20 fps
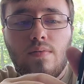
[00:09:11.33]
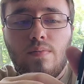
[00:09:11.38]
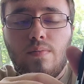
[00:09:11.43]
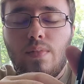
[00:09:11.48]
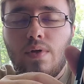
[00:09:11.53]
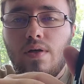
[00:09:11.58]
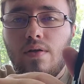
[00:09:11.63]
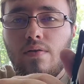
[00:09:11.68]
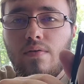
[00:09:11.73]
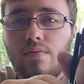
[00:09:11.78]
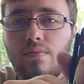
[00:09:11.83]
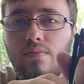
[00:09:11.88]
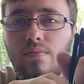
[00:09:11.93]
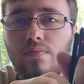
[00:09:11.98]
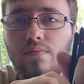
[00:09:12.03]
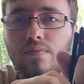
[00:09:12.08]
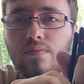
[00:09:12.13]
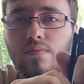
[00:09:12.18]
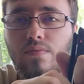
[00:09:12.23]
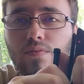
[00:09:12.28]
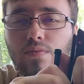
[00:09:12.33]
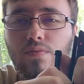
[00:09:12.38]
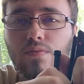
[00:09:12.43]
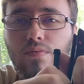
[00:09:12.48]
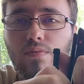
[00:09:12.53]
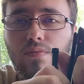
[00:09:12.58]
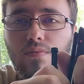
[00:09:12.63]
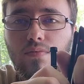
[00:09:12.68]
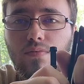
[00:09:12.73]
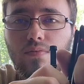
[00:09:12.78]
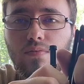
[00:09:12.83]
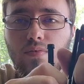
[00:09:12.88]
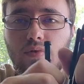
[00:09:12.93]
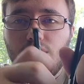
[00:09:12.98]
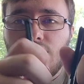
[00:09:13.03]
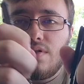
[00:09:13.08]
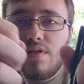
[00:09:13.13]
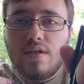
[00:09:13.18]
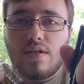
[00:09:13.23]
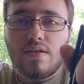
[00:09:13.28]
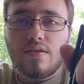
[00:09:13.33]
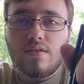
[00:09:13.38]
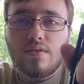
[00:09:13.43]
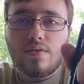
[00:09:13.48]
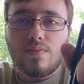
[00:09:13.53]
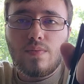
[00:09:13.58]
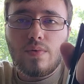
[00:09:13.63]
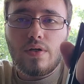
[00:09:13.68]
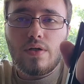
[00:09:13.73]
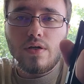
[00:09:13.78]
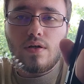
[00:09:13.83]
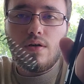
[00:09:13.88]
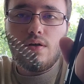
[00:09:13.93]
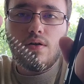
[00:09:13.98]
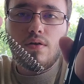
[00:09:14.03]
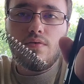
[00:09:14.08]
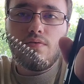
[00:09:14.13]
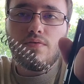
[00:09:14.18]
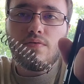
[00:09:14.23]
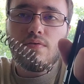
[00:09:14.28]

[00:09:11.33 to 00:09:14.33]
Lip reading: But you just take the spring off.